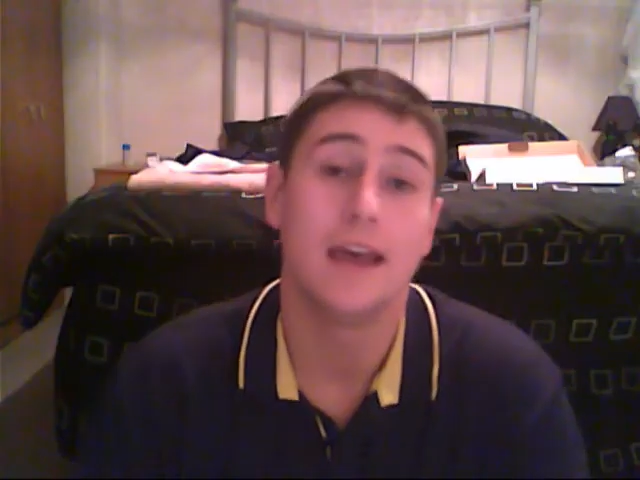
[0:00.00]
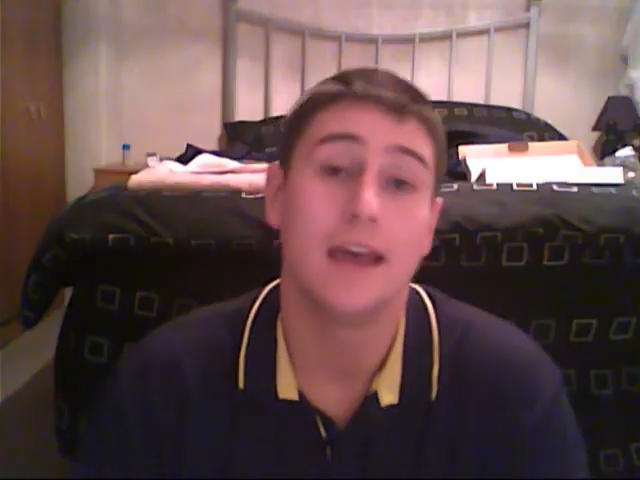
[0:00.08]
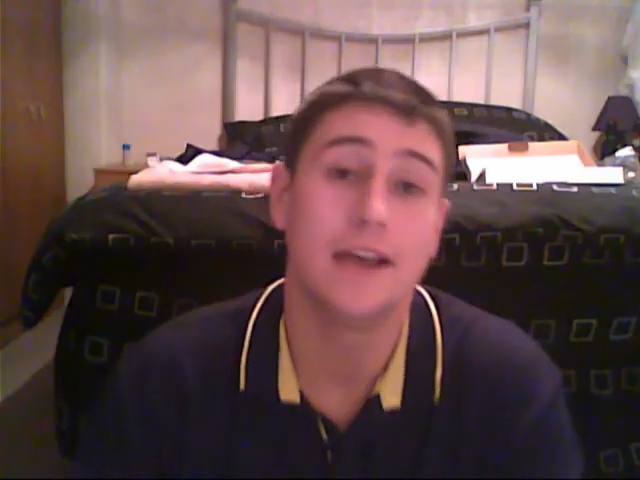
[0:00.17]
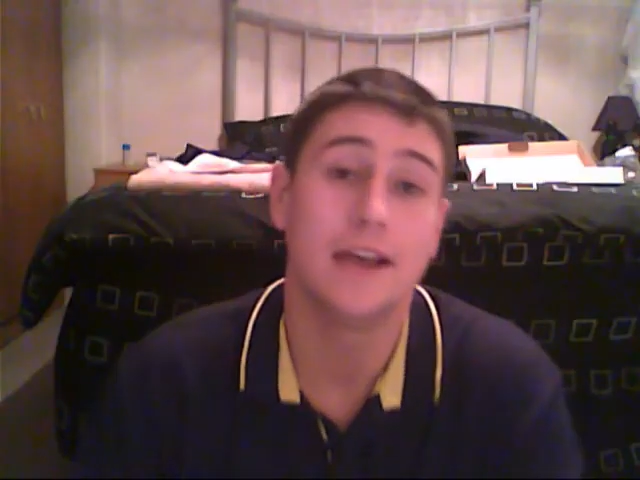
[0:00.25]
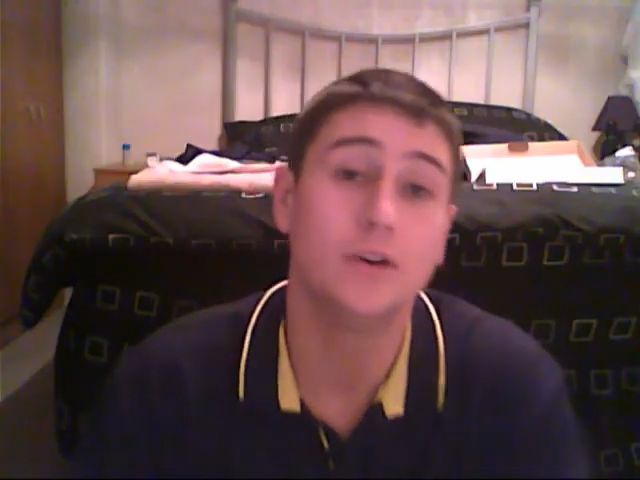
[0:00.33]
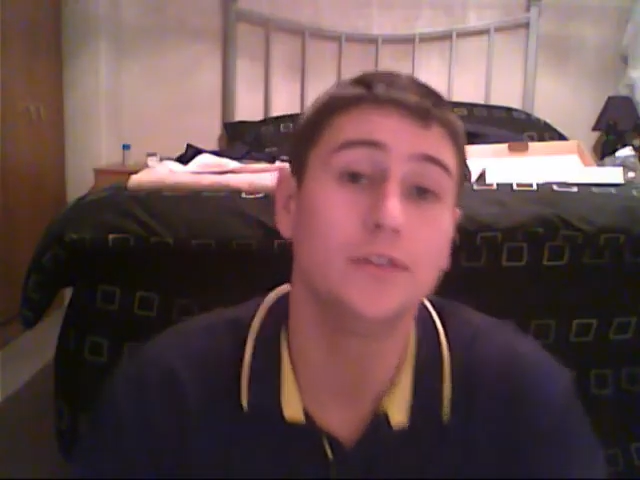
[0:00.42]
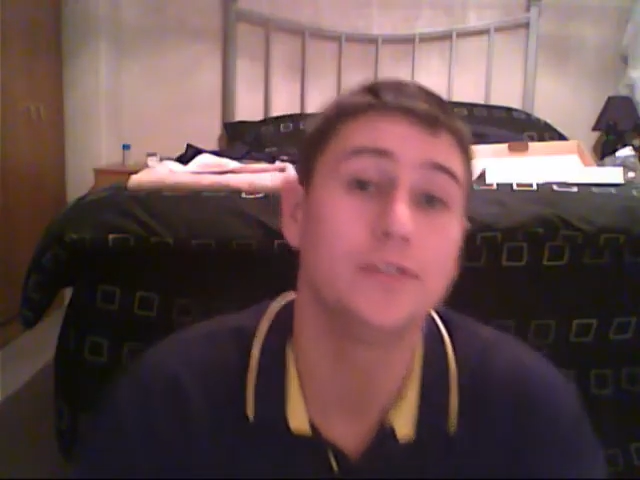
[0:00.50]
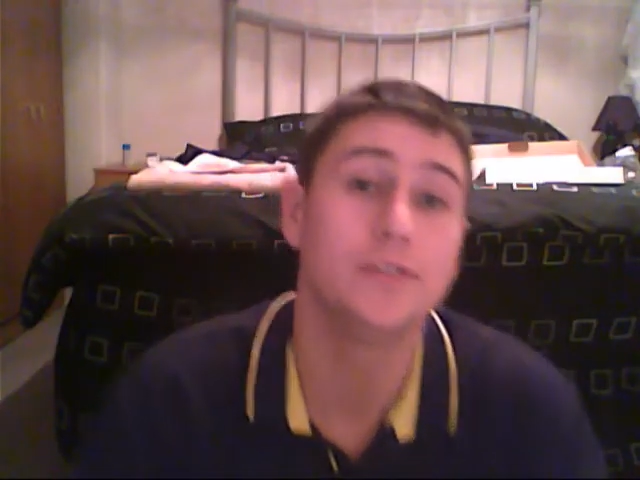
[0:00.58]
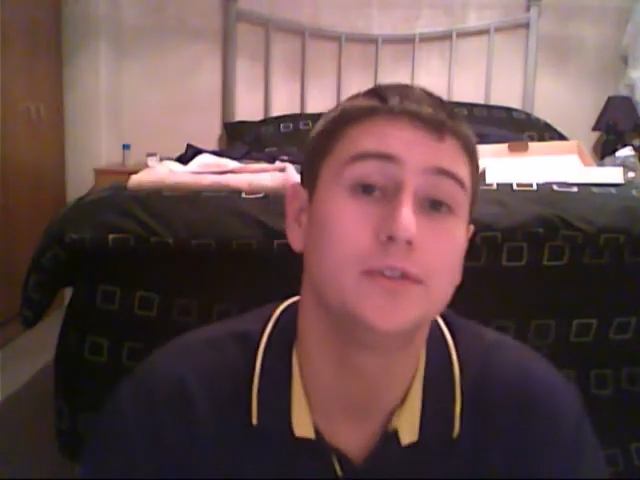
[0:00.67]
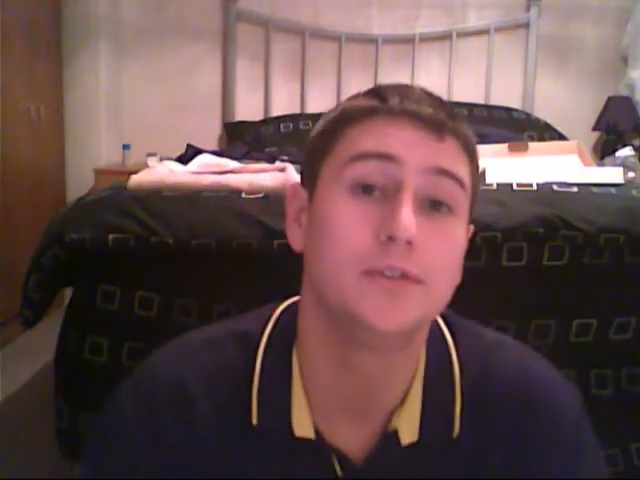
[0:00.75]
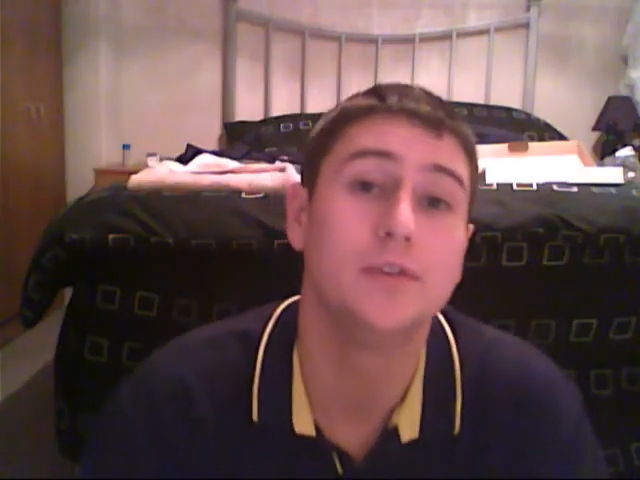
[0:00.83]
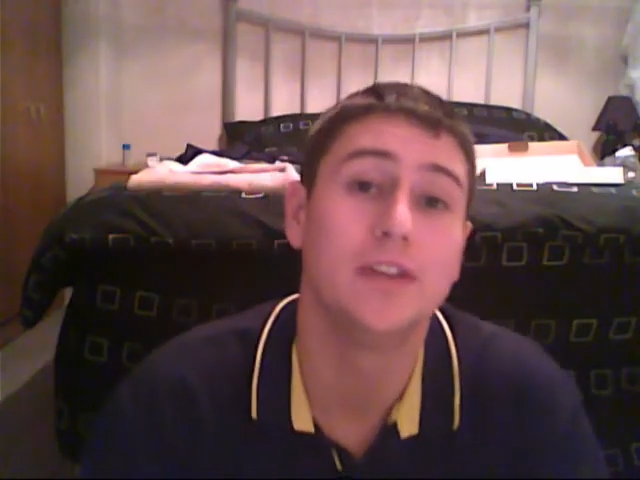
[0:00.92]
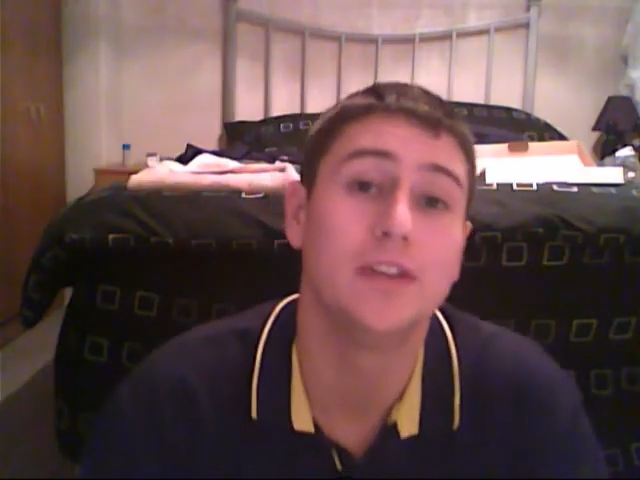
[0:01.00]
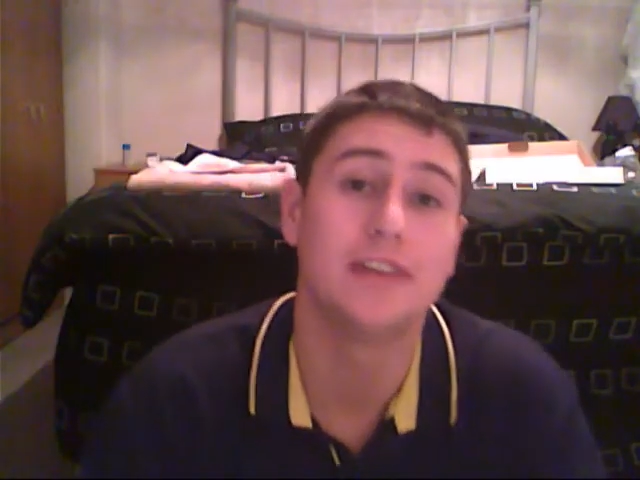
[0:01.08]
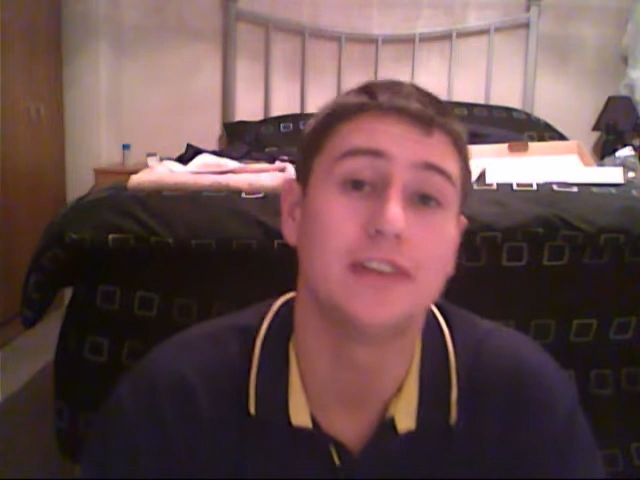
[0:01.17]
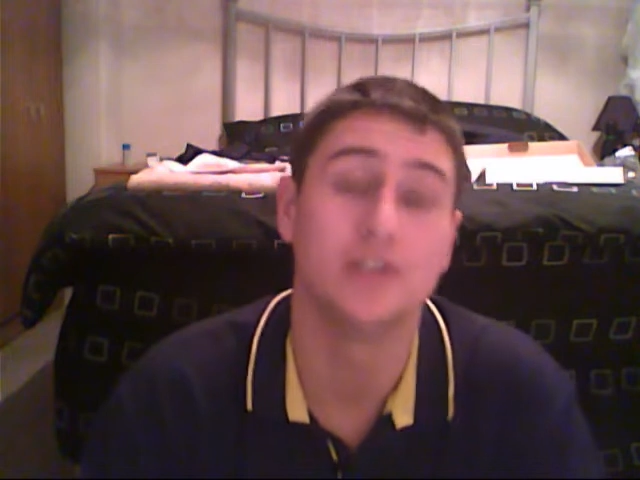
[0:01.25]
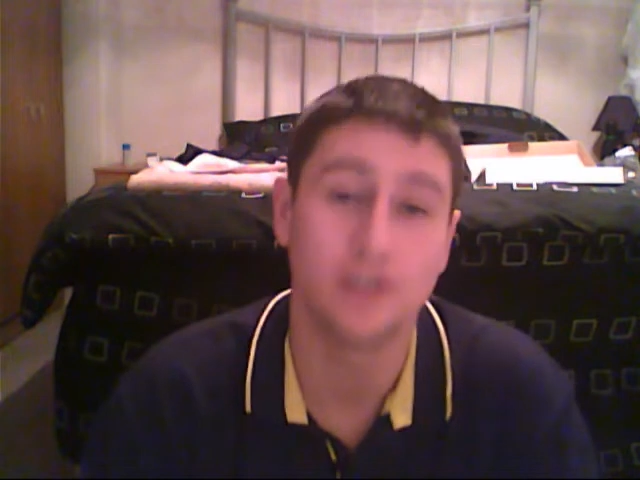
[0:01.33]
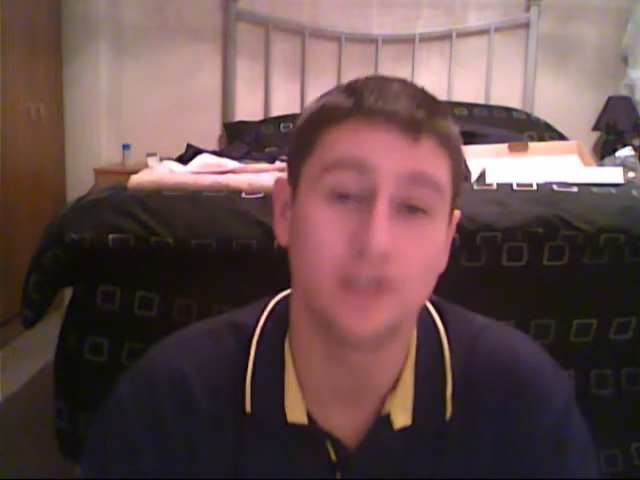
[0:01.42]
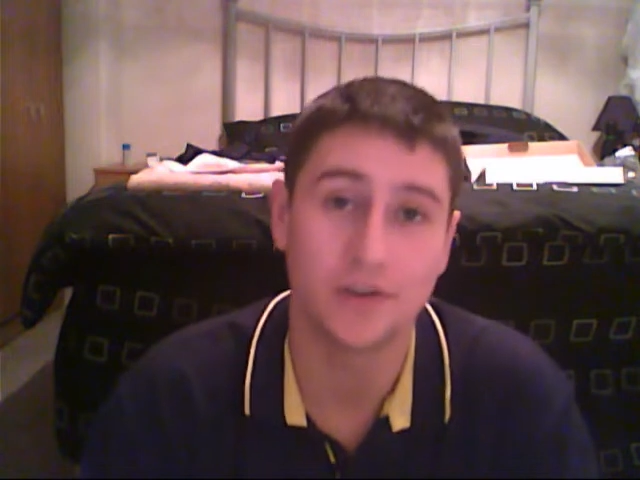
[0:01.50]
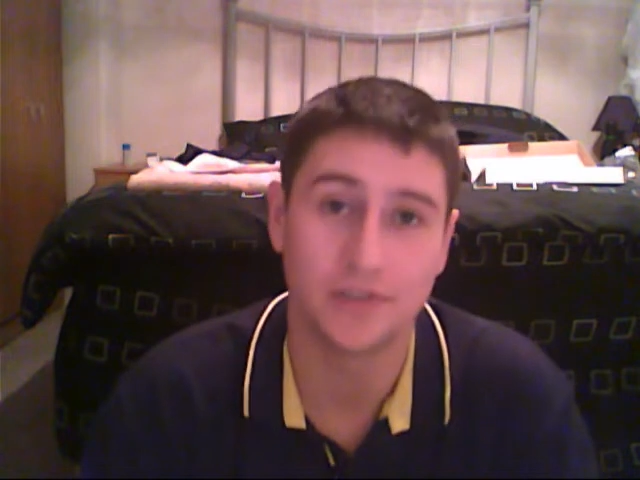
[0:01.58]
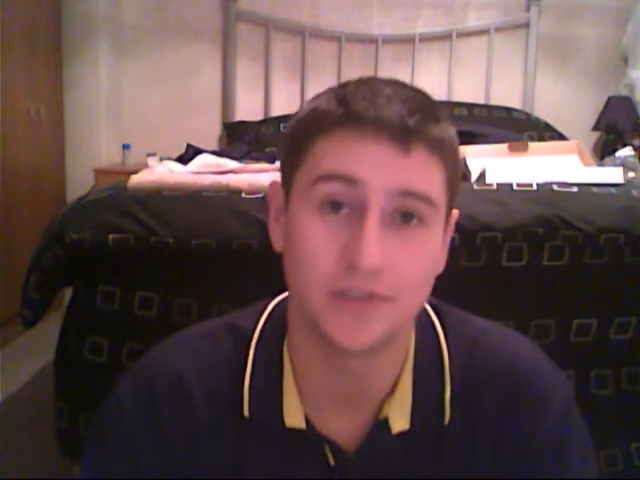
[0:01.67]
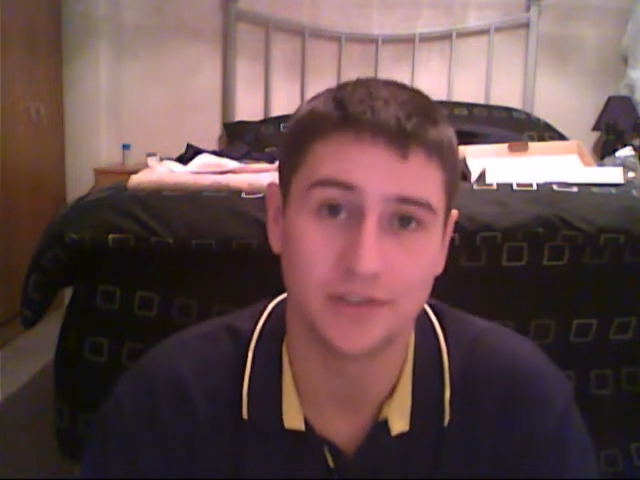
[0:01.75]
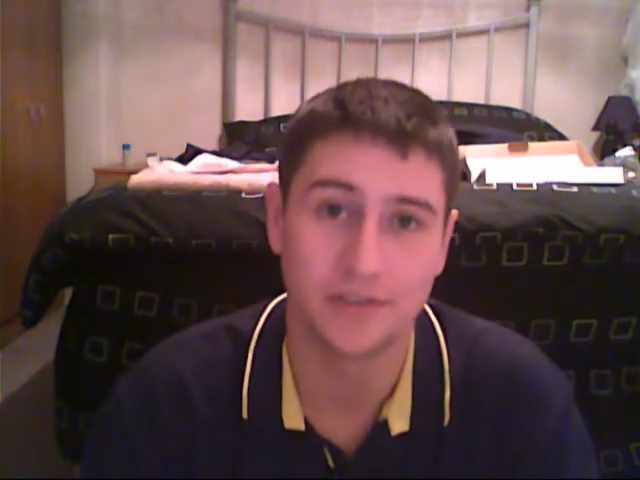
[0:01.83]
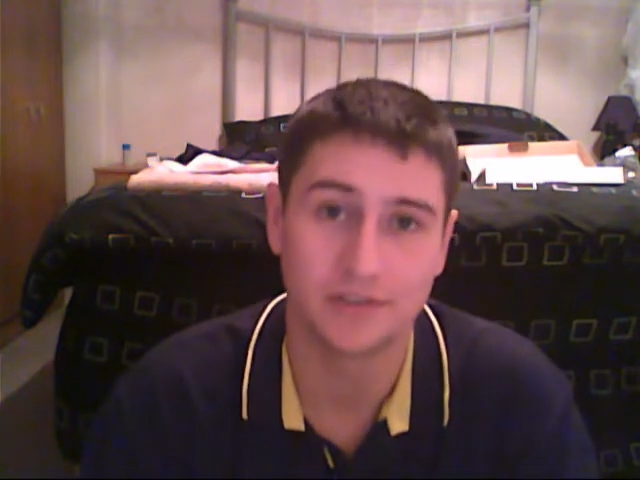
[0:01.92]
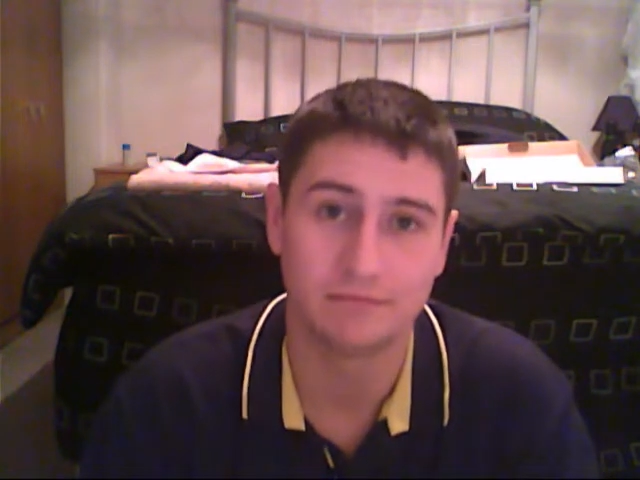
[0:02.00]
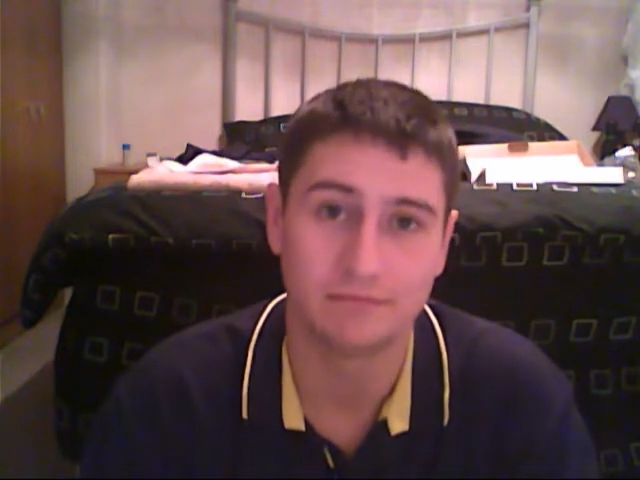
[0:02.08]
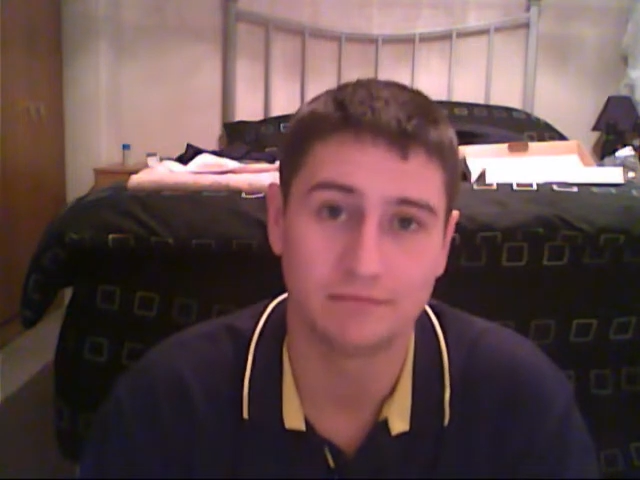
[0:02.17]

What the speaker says: In order to do the lesson justice,